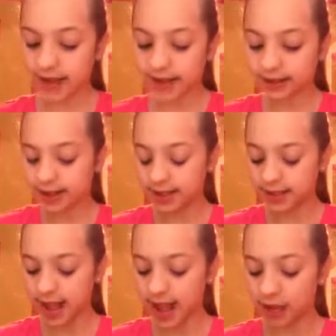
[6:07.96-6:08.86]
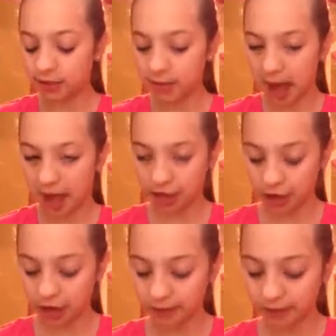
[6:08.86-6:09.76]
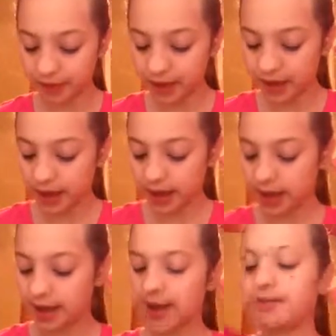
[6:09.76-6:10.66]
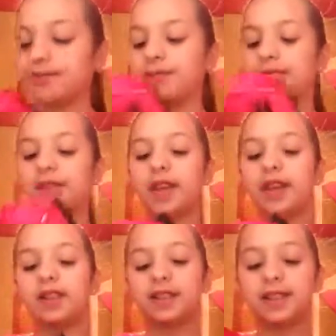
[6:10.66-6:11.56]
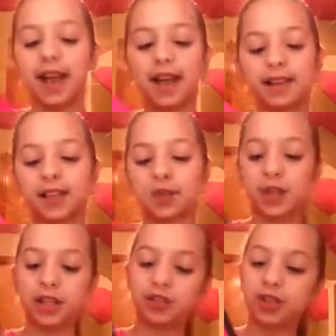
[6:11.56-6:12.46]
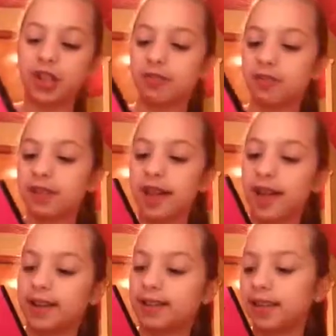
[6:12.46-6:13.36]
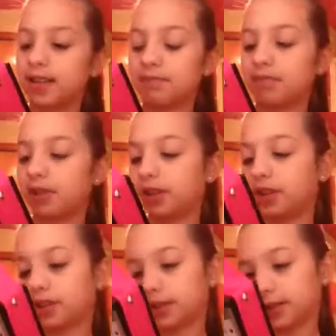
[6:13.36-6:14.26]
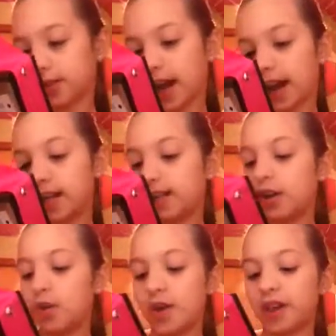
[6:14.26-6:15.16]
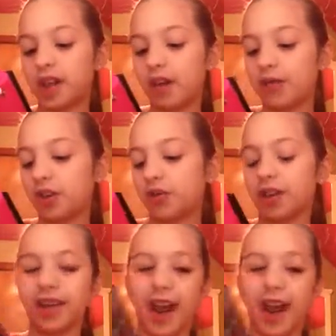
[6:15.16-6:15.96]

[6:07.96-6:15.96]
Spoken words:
I got this to hang in my bathroom. It just says, "Sweet dreams, sleep tight, we love you, good